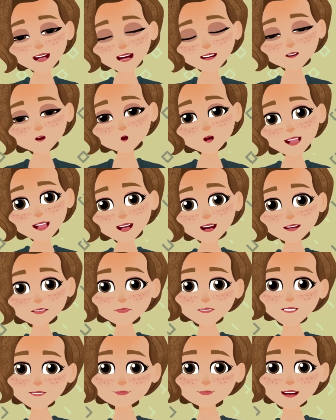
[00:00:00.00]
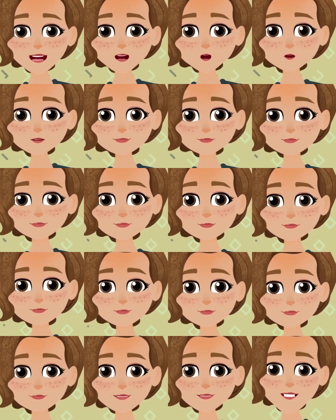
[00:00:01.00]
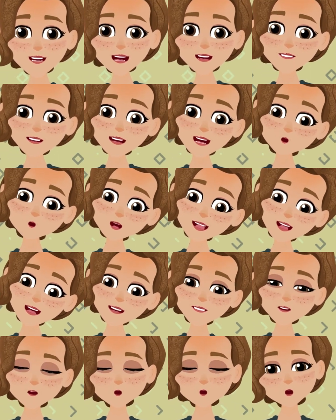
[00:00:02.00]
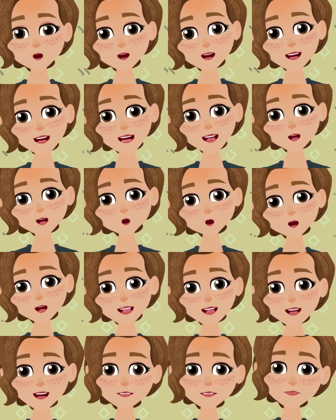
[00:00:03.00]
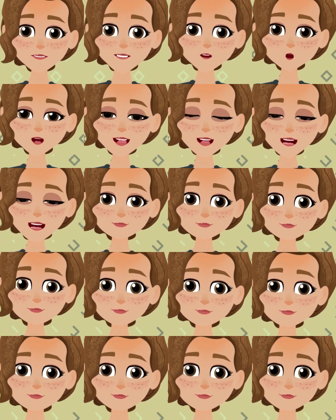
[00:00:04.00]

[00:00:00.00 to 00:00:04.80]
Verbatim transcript: an intern at the moment, but I have never been so excited in my life.